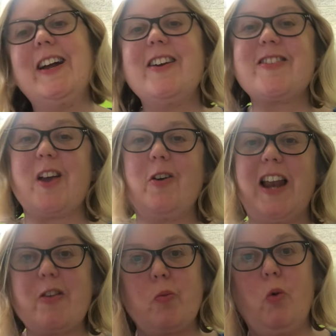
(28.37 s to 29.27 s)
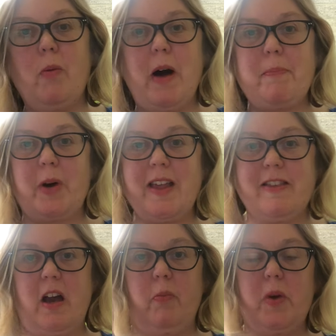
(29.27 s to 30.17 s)
So let's warm our
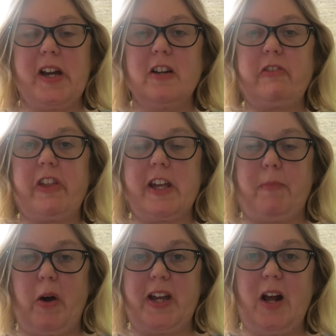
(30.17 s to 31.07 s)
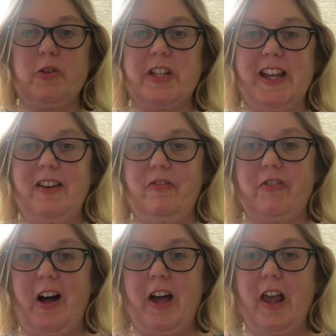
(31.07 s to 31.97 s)
brains up. We're going to think about counting in
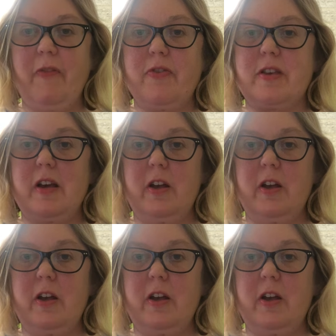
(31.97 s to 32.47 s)
fives